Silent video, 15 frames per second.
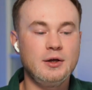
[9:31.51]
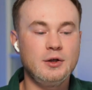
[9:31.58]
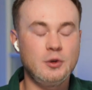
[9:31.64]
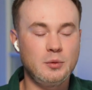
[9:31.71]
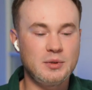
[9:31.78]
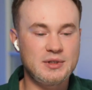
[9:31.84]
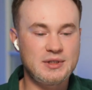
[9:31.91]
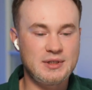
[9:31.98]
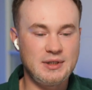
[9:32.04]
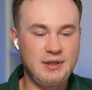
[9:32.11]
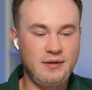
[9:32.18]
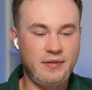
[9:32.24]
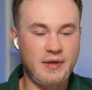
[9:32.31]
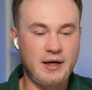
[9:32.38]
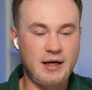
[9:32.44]
you will
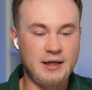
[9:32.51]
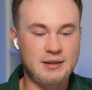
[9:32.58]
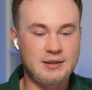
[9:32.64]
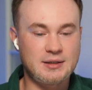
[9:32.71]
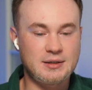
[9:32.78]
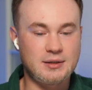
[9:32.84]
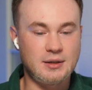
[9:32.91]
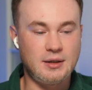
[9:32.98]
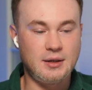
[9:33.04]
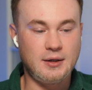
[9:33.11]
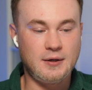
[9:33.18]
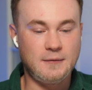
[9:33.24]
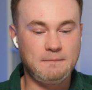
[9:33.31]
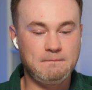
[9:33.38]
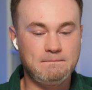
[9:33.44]
see that
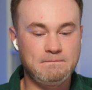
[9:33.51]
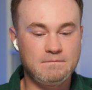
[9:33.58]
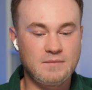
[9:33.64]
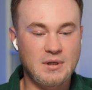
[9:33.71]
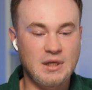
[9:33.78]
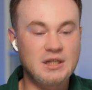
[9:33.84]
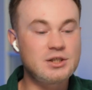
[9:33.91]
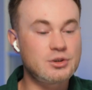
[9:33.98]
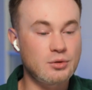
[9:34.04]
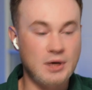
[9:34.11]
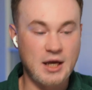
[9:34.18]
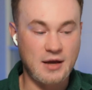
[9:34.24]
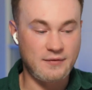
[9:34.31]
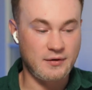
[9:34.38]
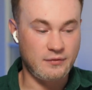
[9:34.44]
it's too
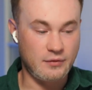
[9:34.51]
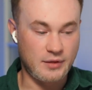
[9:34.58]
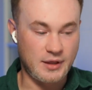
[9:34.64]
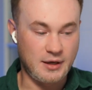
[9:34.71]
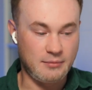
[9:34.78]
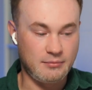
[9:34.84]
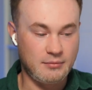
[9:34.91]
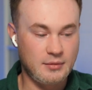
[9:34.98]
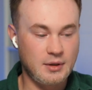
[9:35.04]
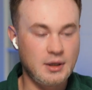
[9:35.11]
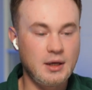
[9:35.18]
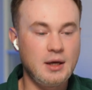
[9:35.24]
heavy for them.